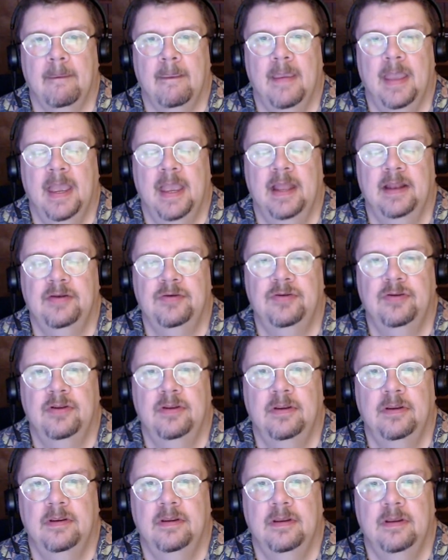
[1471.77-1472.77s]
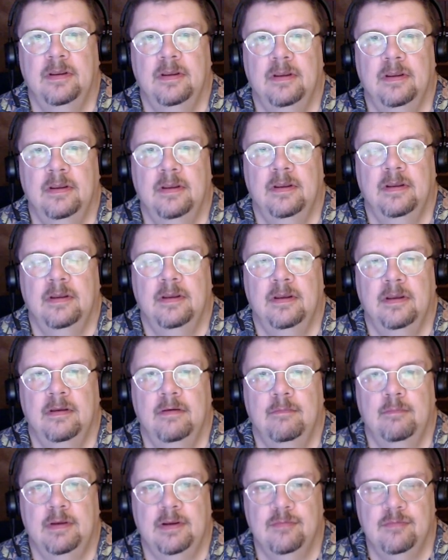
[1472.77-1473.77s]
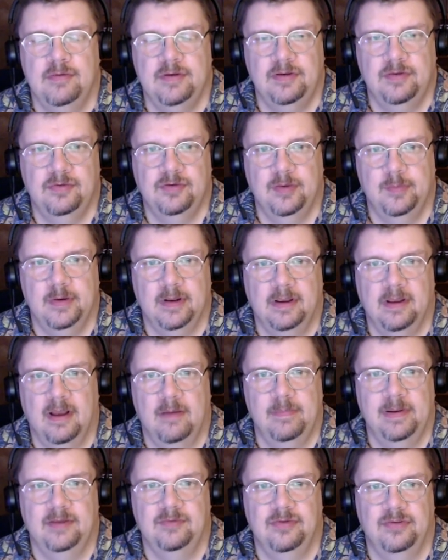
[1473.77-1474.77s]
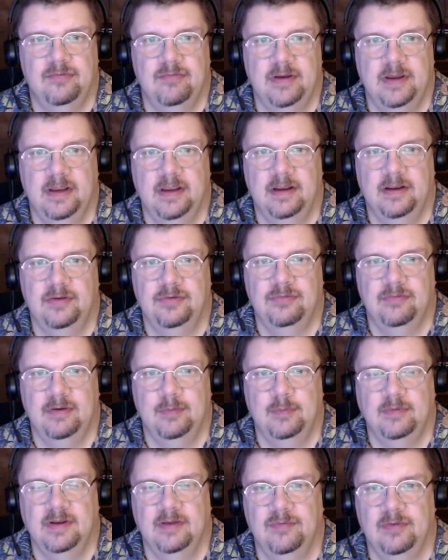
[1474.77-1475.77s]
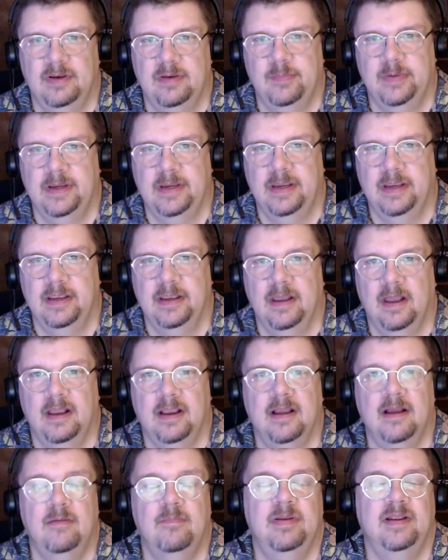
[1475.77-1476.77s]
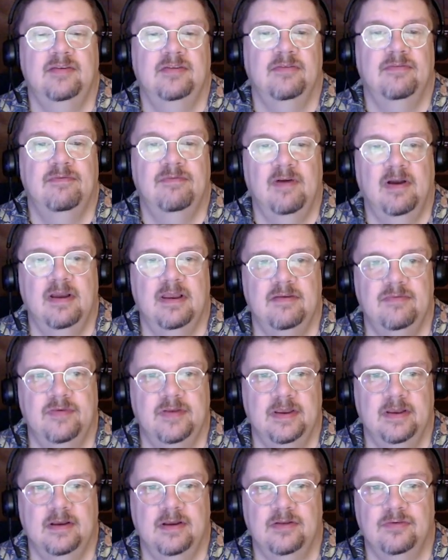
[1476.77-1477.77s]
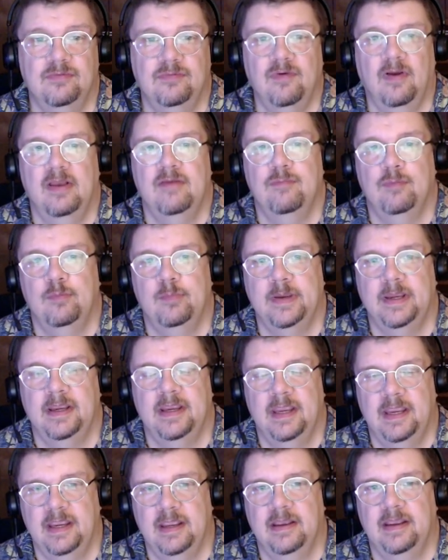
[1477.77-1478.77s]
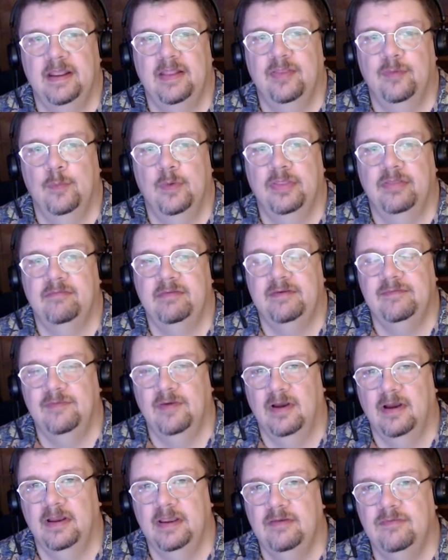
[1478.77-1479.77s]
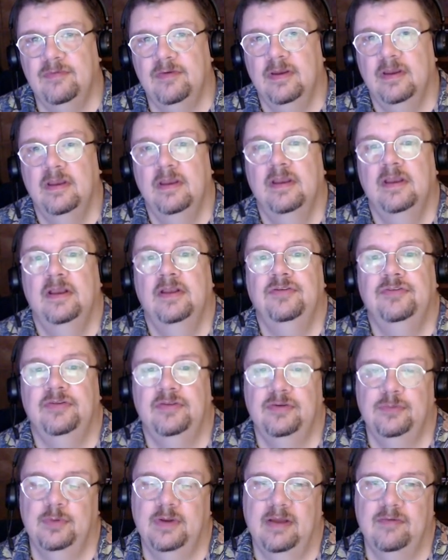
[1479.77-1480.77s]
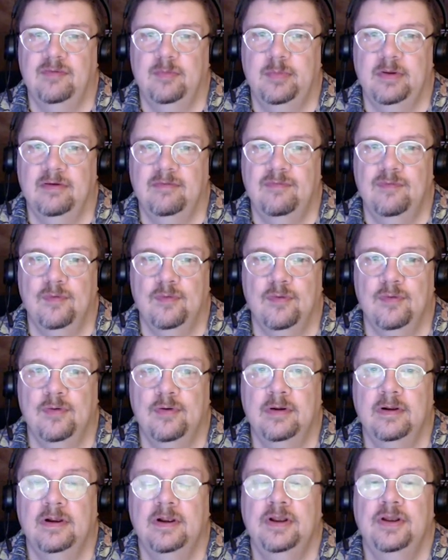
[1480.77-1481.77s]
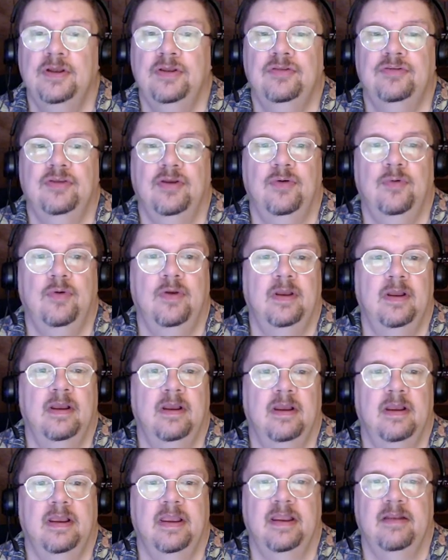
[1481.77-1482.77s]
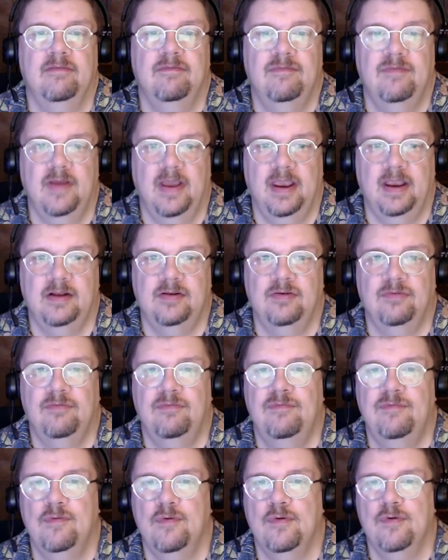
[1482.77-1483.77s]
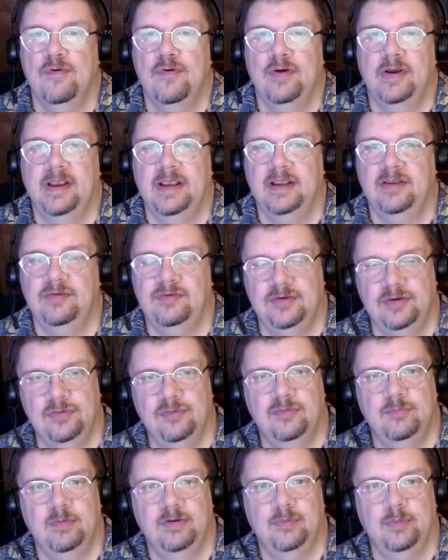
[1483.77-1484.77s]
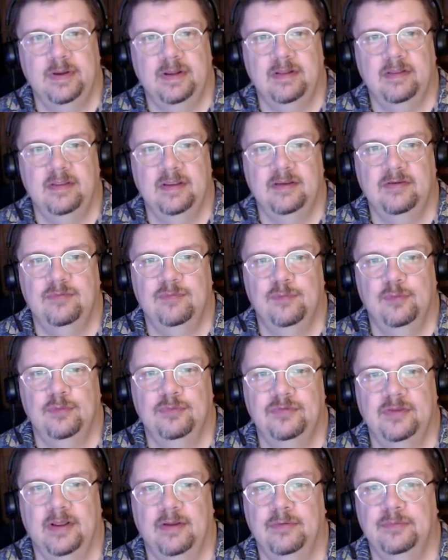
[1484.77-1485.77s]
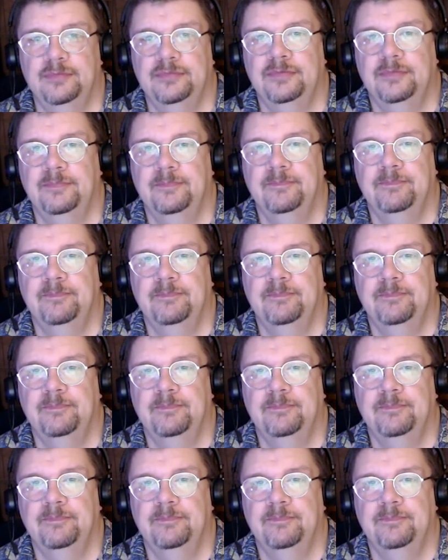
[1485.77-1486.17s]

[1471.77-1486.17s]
And we already determined I can't place a 3 here because 3 would definitely be here. I can't place a 5 here because 5 will be here in the 1, 3, 5. So this would have to be a 4. So in fact, 4 is used between these 4 cells.